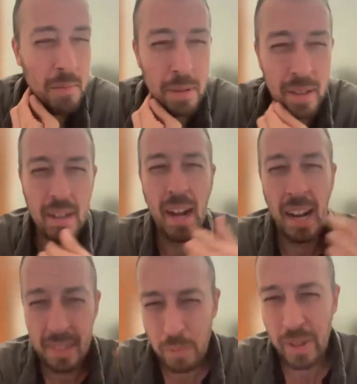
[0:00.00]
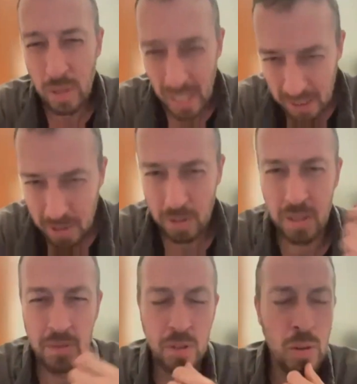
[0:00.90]
But I think we could ask
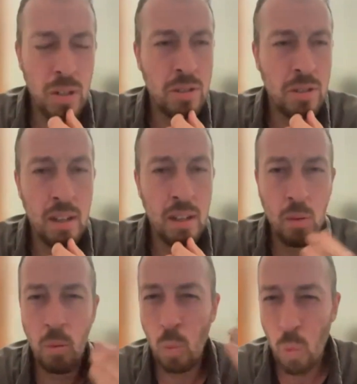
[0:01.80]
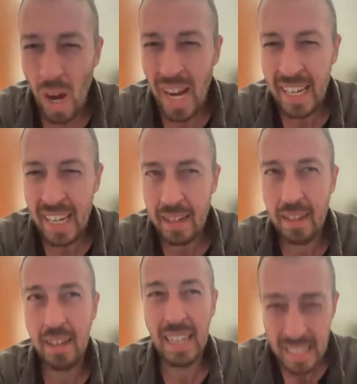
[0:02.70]
ourselves the question now, why
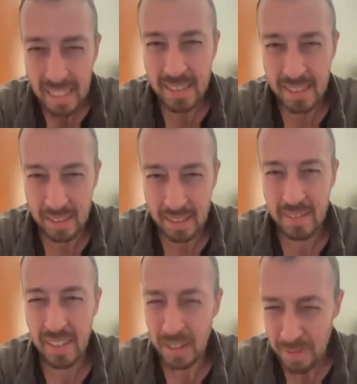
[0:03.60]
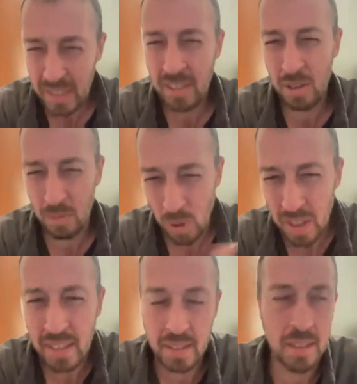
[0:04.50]
is it that if this is the
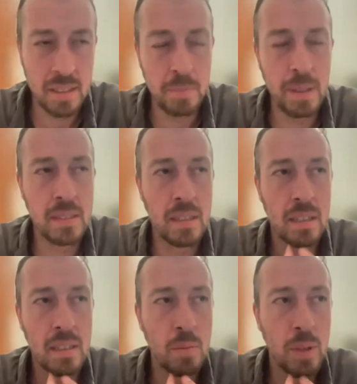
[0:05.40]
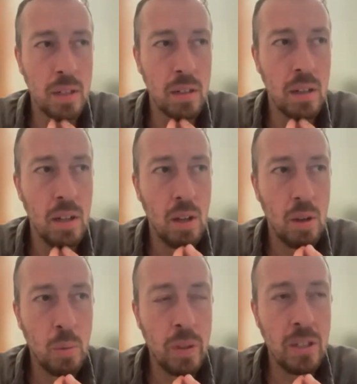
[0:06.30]
one instance basically where
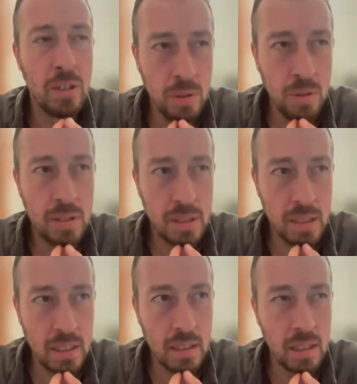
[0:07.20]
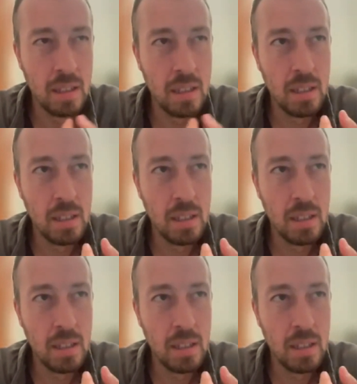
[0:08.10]
we do see